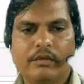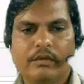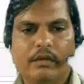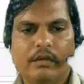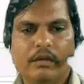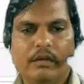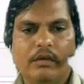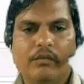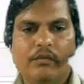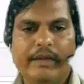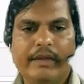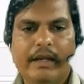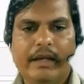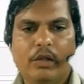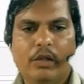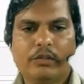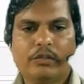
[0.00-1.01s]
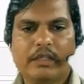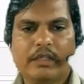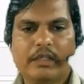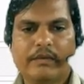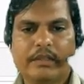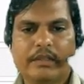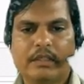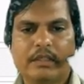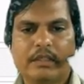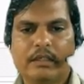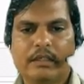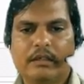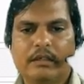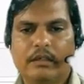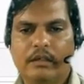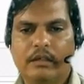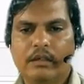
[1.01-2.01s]
we have also given the
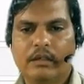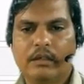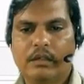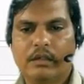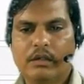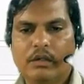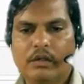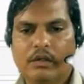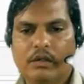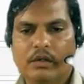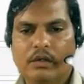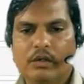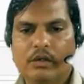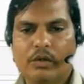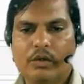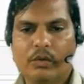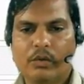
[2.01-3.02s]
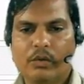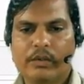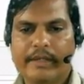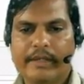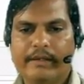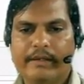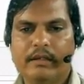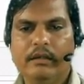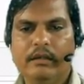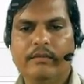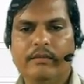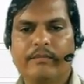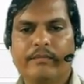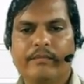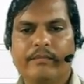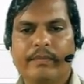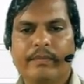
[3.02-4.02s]
row title,
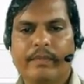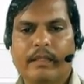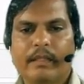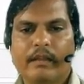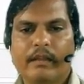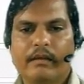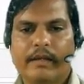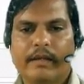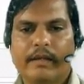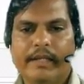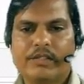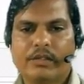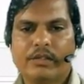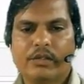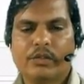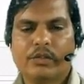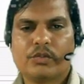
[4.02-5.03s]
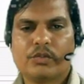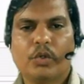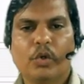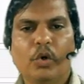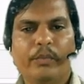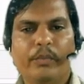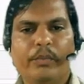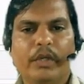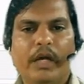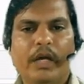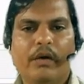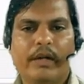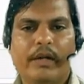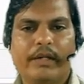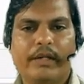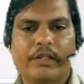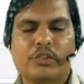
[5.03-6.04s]
right? So hope you have
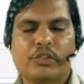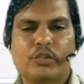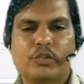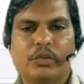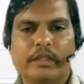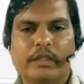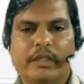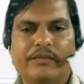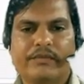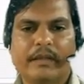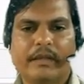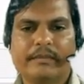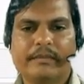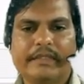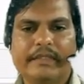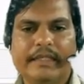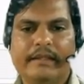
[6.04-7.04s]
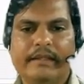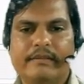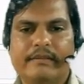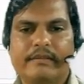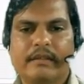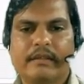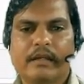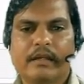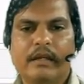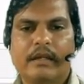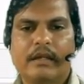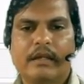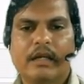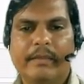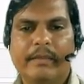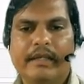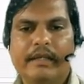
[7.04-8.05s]
understood. If something is coming
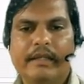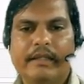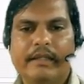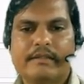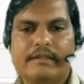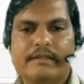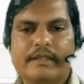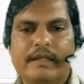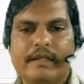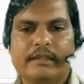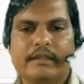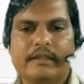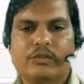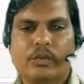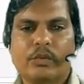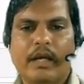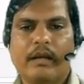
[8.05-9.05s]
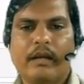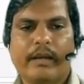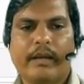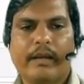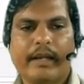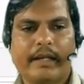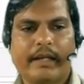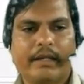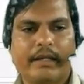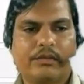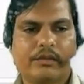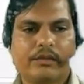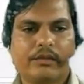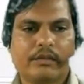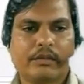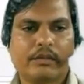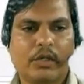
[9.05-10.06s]
inside the square bracket
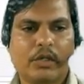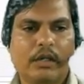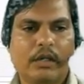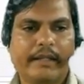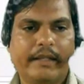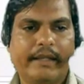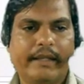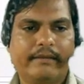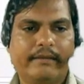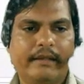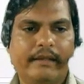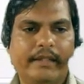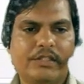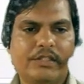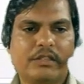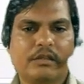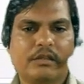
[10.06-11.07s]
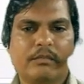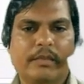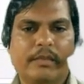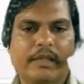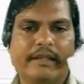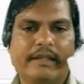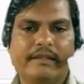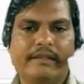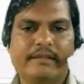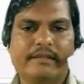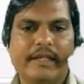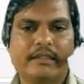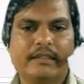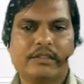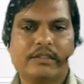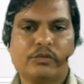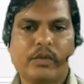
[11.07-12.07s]
called as a list, but inside the
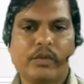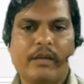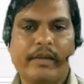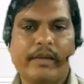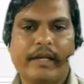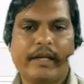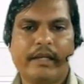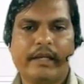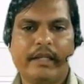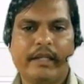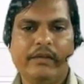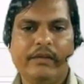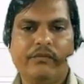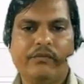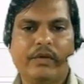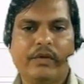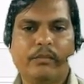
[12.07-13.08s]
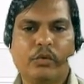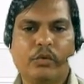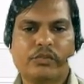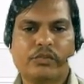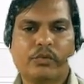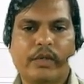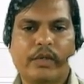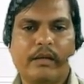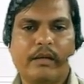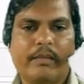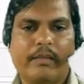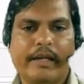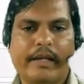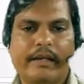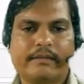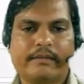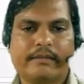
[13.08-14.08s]
square bracket if one more square bracket is
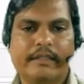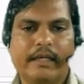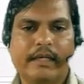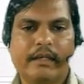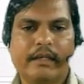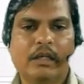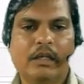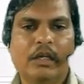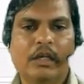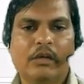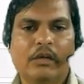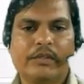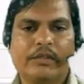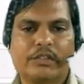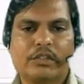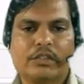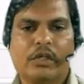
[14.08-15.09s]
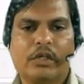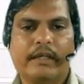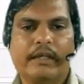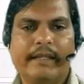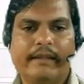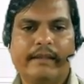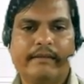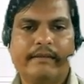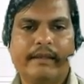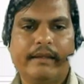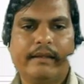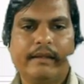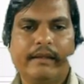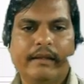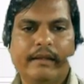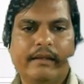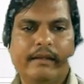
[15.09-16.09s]
there which is called as a
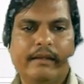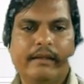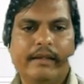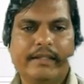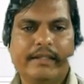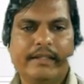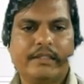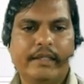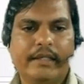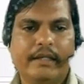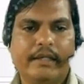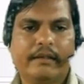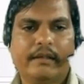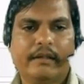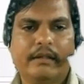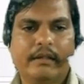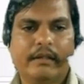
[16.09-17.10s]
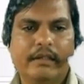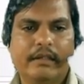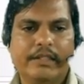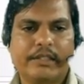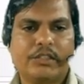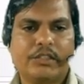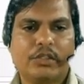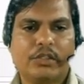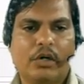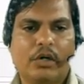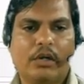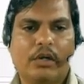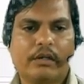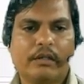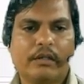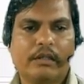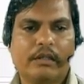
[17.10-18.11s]
nested list or
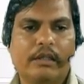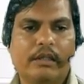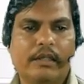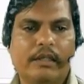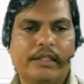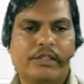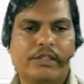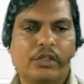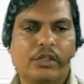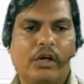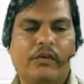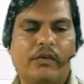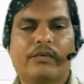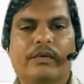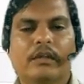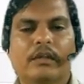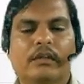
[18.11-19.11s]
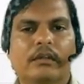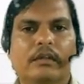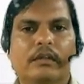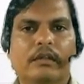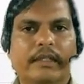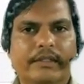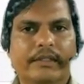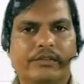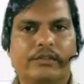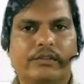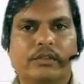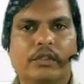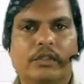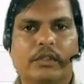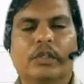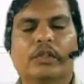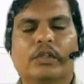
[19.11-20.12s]
list of list.
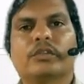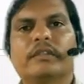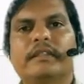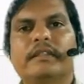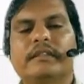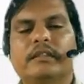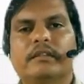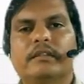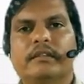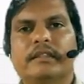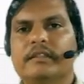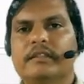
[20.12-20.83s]
So this is the